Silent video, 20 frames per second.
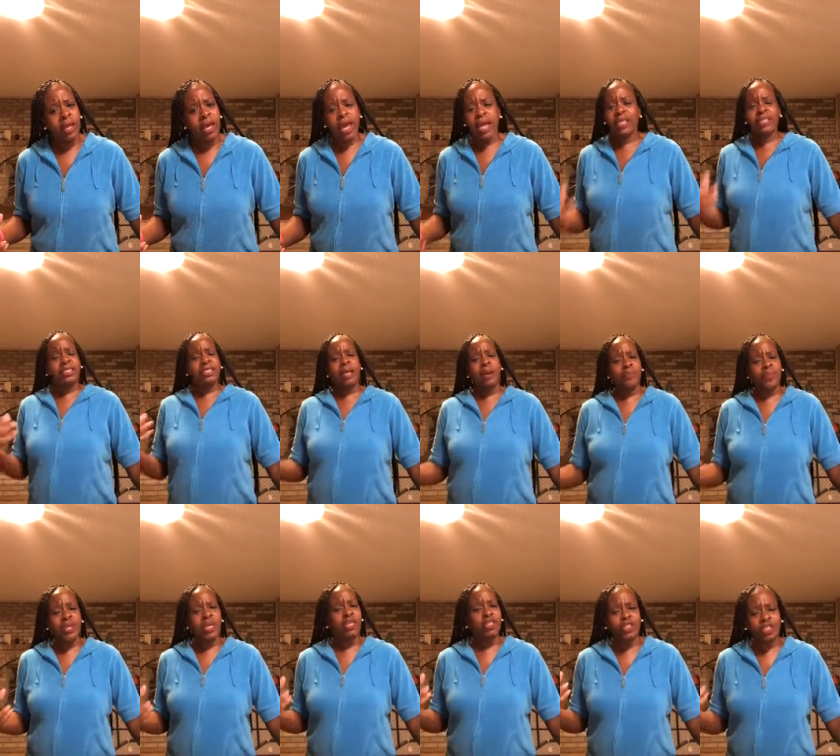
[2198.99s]
And it's
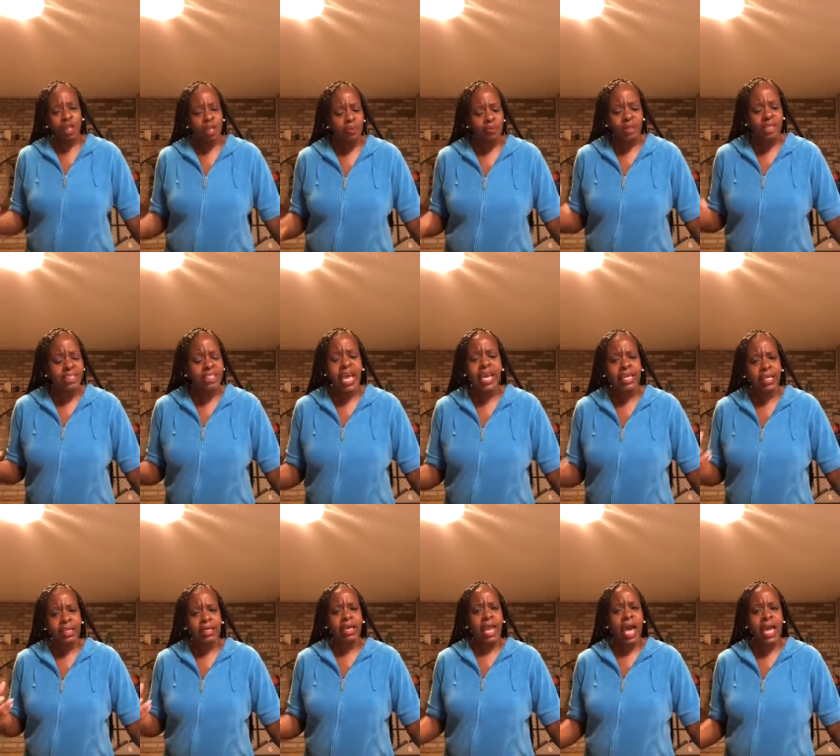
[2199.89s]
something that shouldn't be
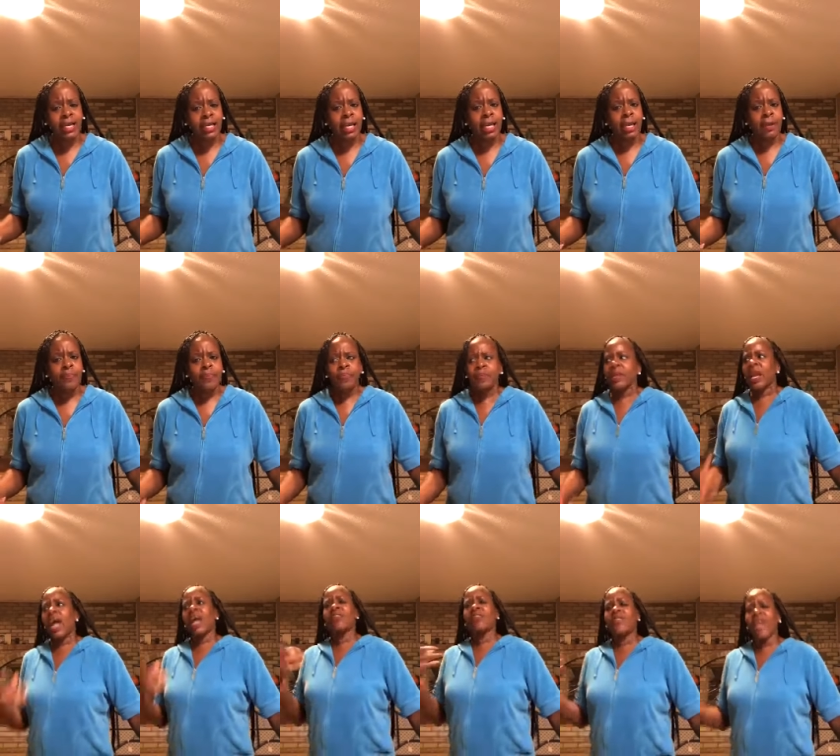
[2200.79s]
taken lightly.
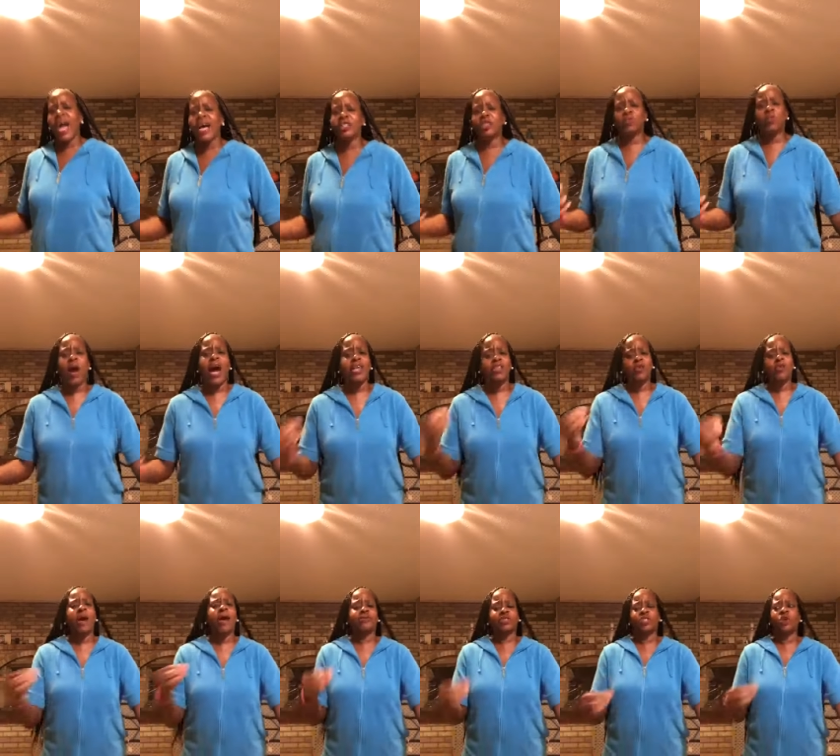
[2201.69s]
And that's why
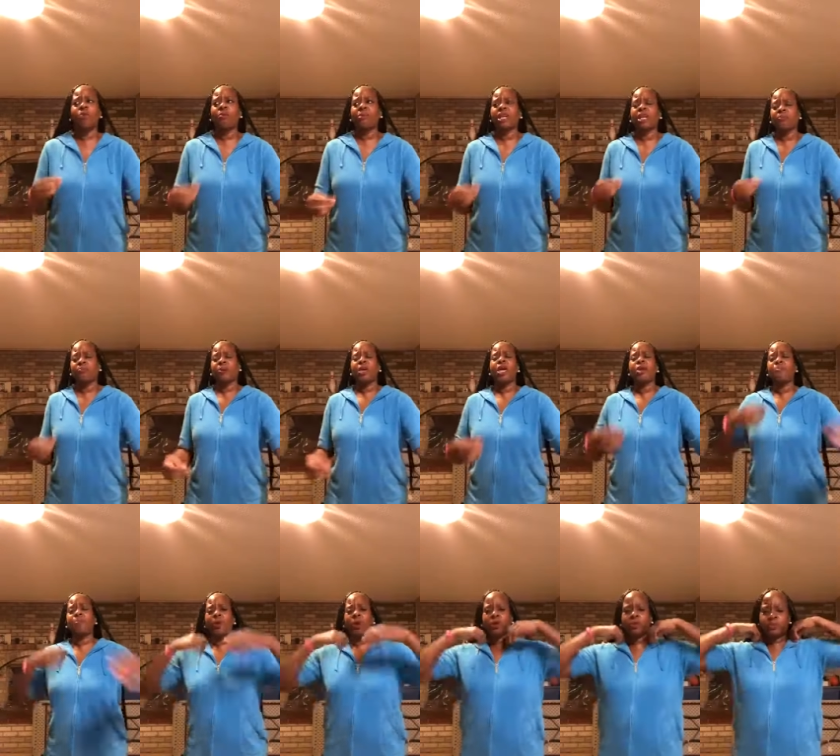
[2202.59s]
you have so many
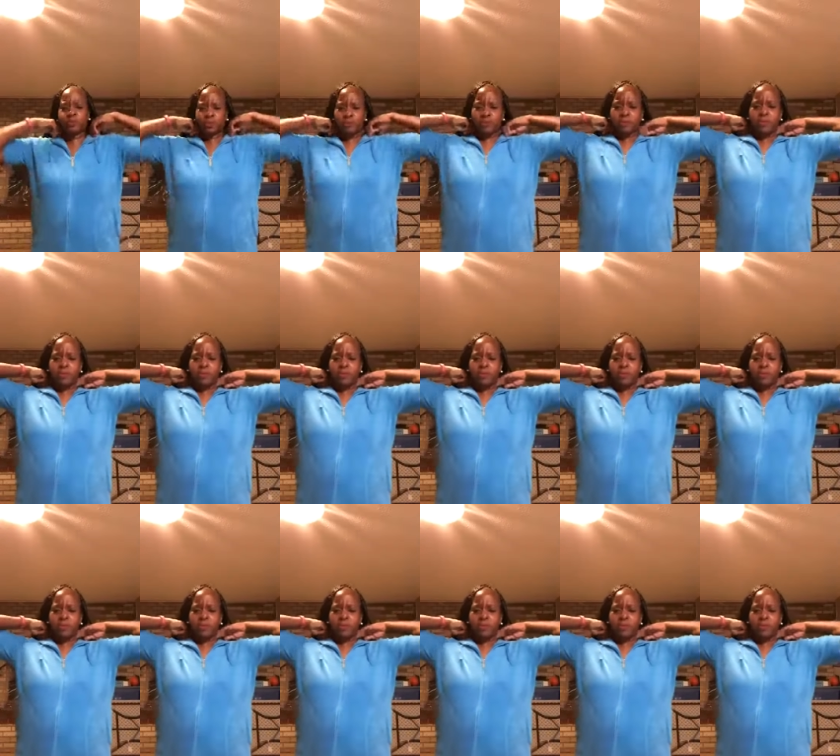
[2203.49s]
people